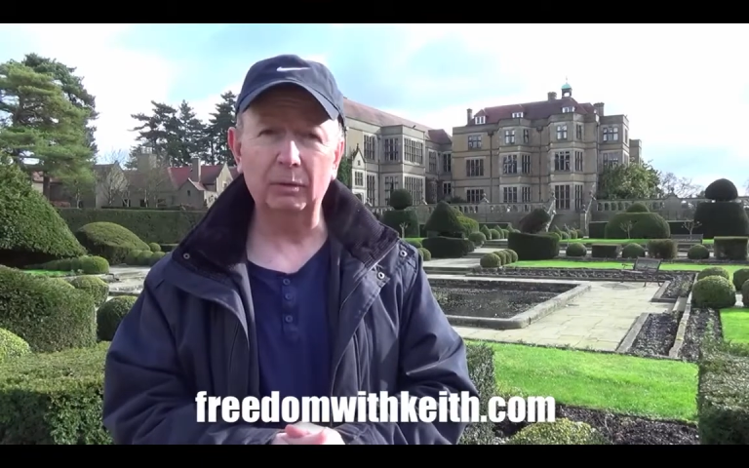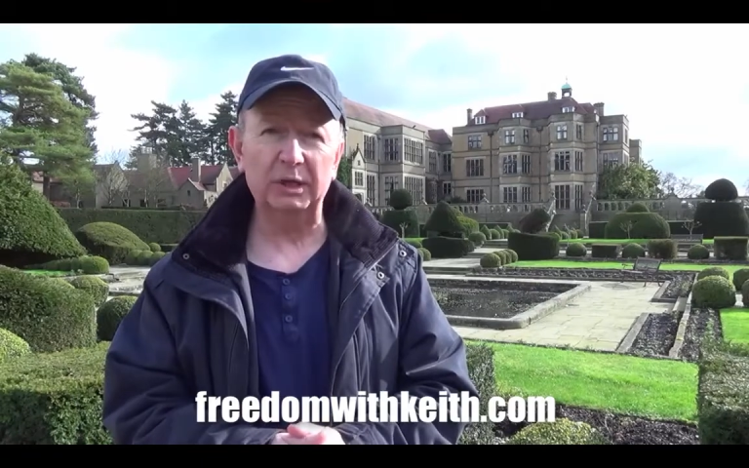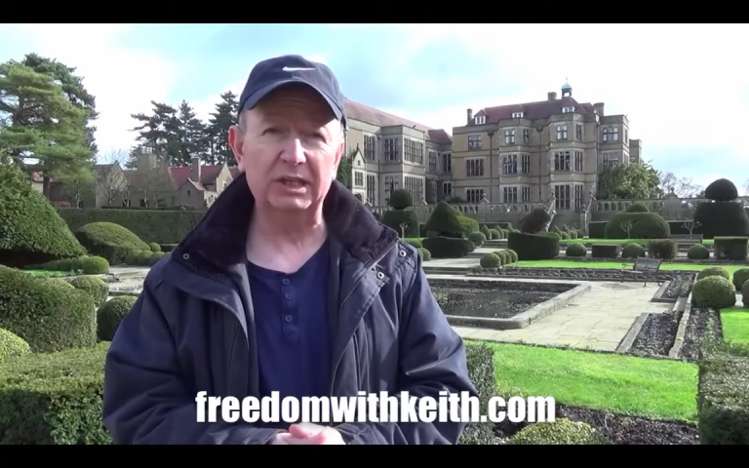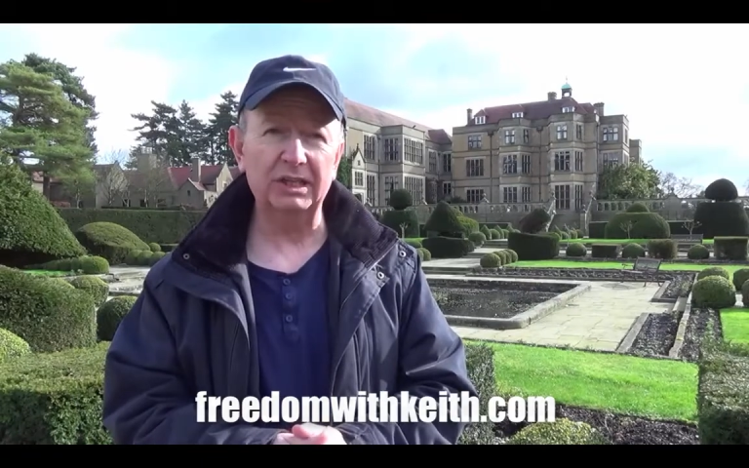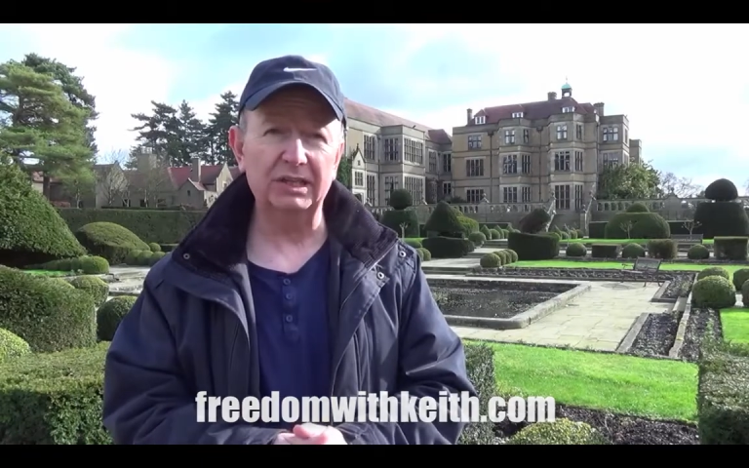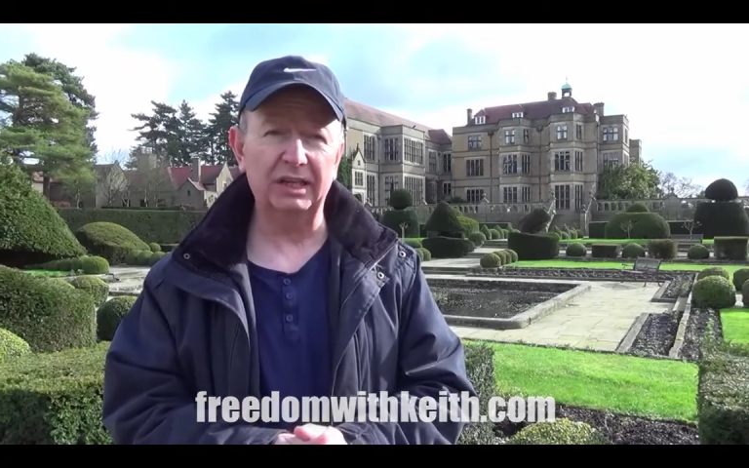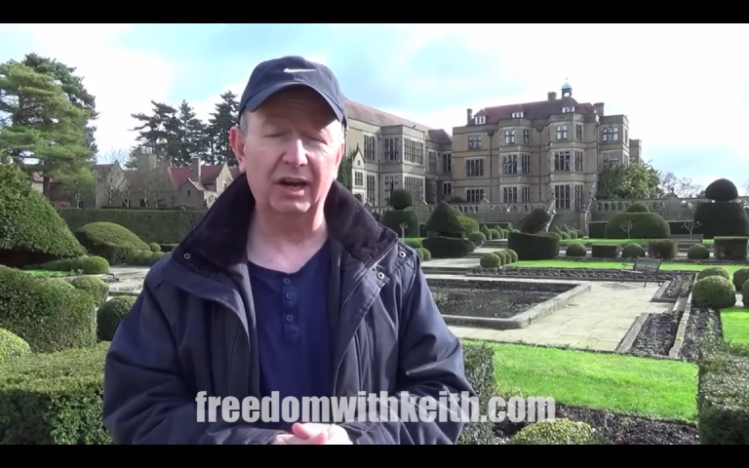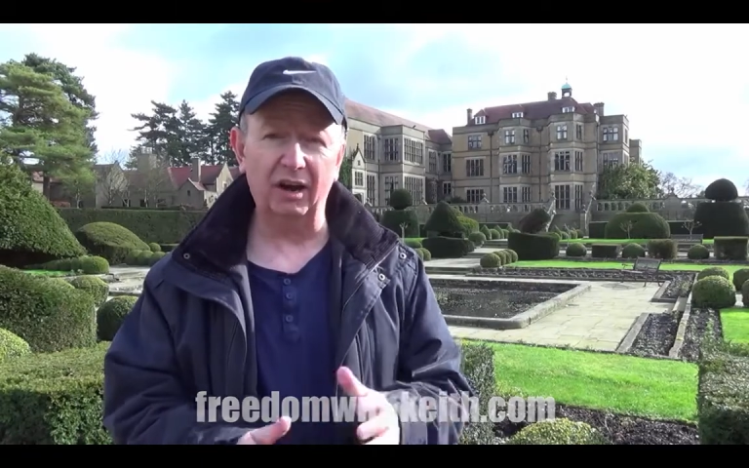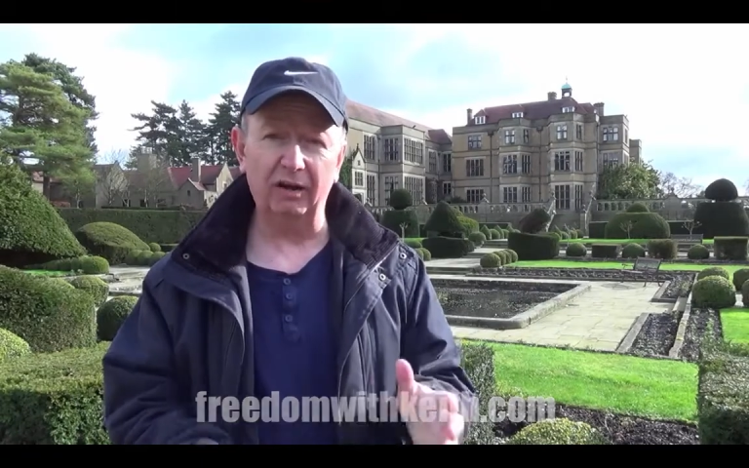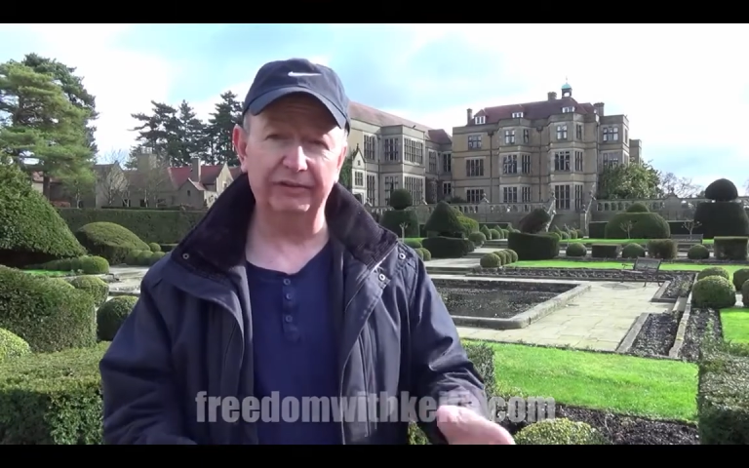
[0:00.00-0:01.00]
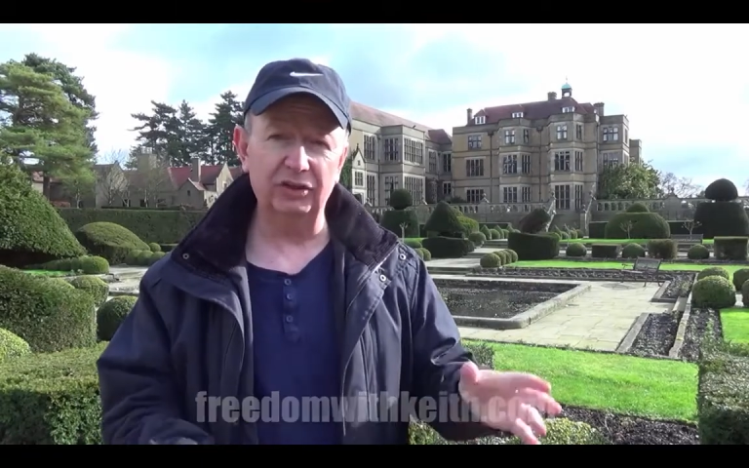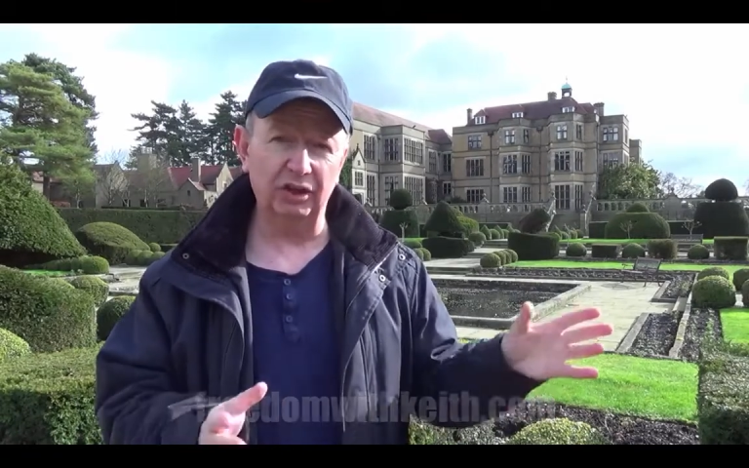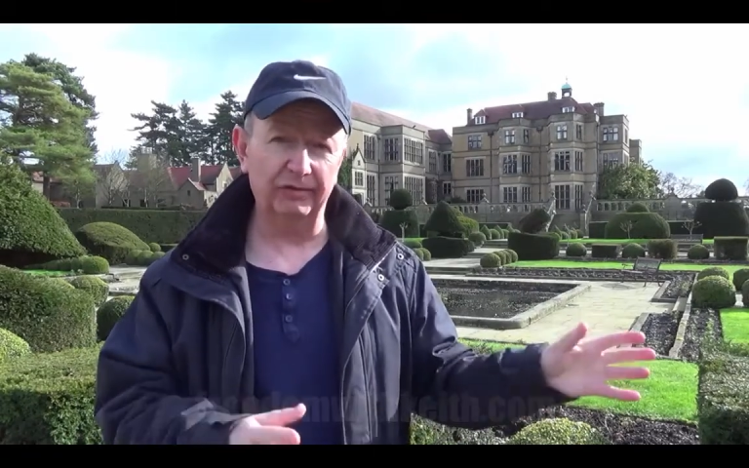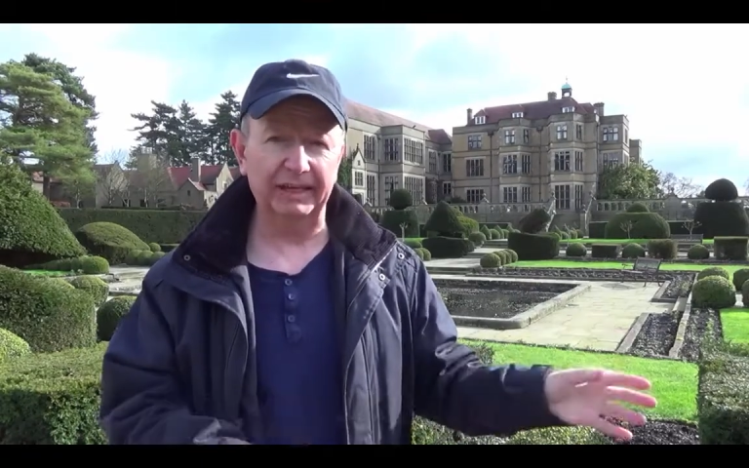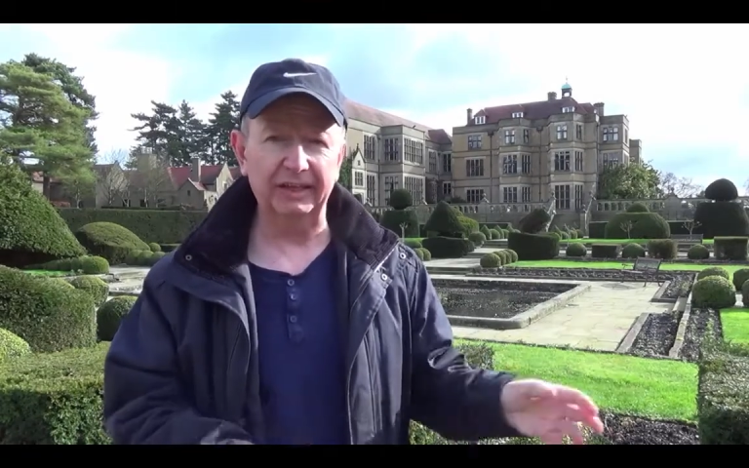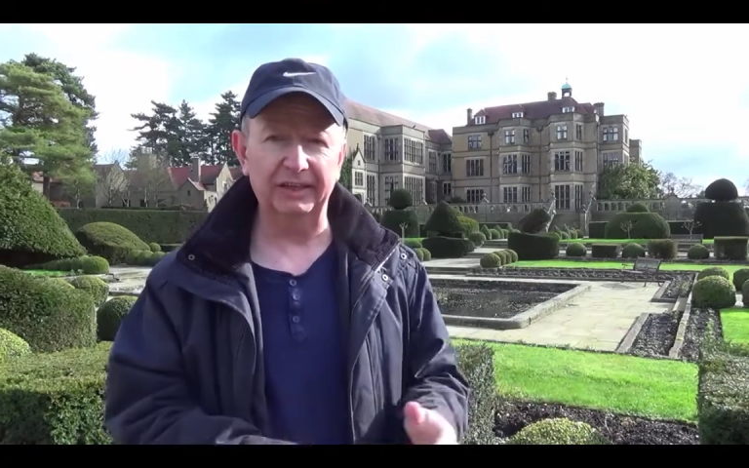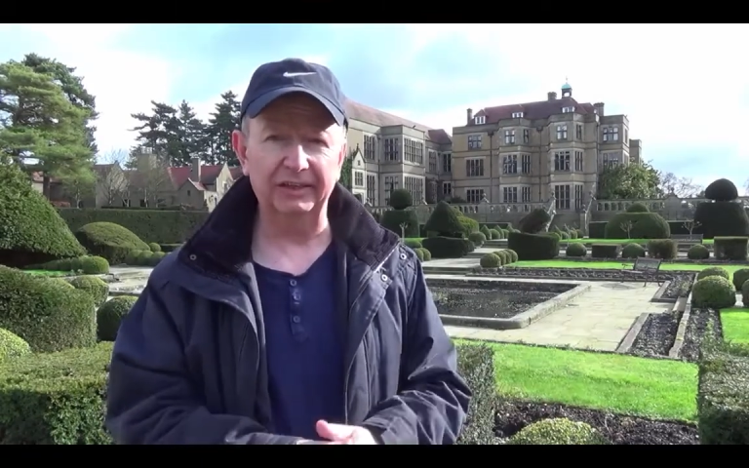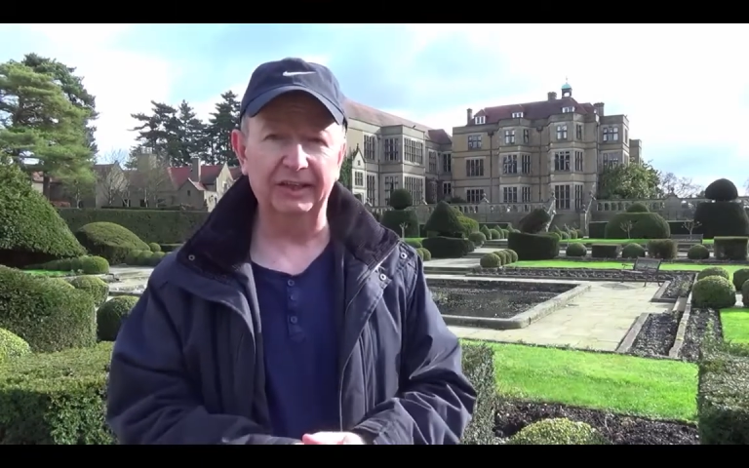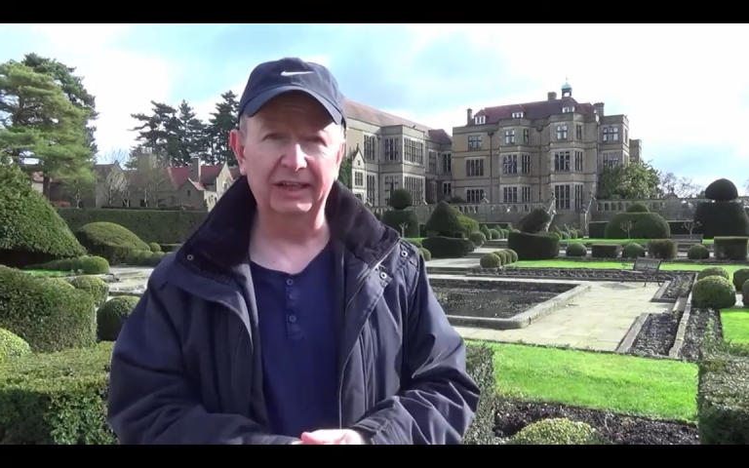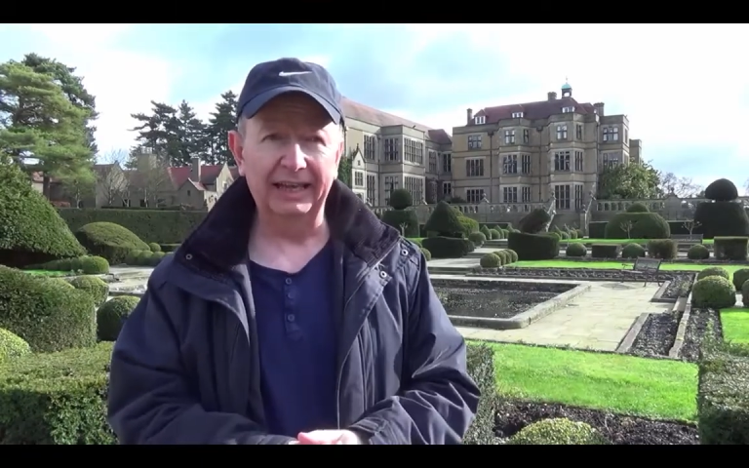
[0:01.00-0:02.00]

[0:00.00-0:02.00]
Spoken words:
which is in Hertfordshire, England.